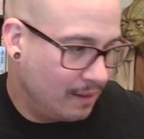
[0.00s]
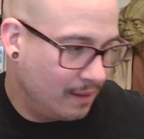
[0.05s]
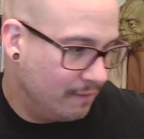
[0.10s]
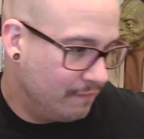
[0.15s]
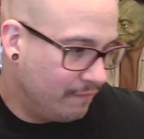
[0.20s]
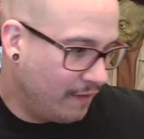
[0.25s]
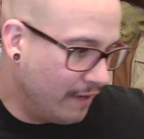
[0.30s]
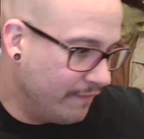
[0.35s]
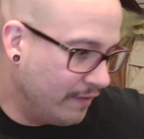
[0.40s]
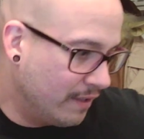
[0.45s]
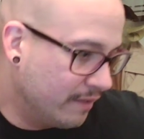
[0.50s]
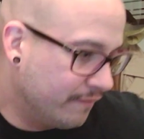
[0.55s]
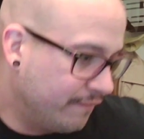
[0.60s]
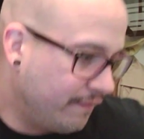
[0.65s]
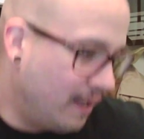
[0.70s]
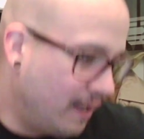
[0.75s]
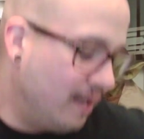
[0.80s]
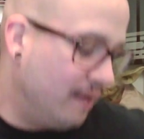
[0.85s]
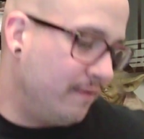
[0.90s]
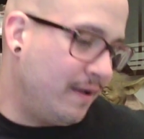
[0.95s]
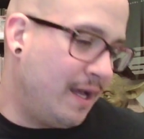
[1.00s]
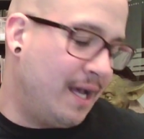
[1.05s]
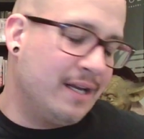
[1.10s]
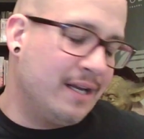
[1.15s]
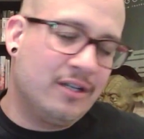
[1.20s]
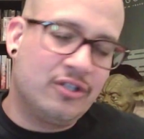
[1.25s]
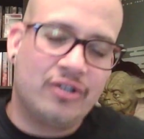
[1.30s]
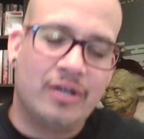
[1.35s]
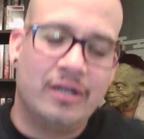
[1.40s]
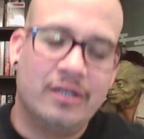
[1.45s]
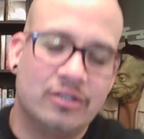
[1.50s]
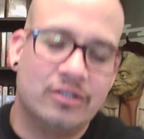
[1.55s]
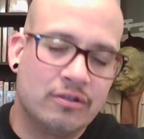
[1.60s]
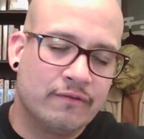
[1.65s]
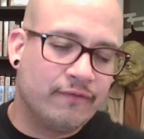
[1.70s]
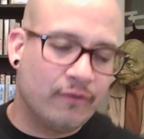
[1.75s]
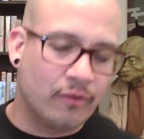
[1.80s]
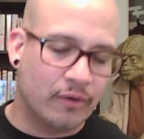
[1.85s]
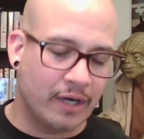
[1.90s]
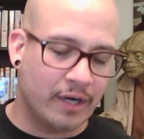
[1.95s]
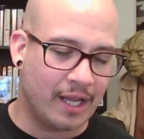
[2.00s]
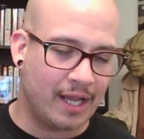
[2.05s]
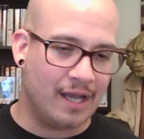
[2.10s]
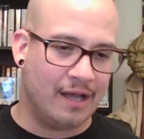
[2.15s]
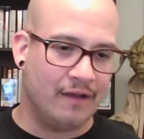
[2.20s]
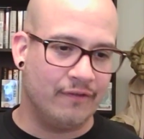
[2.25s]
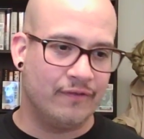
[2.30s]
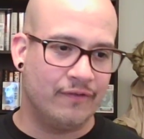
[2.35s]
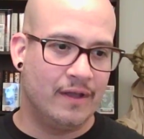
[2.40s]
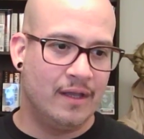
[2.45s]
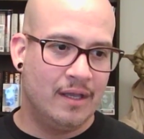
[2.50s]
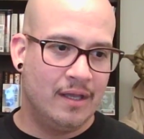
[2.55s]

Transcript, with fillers: five out of five. I had to change it to four and a half.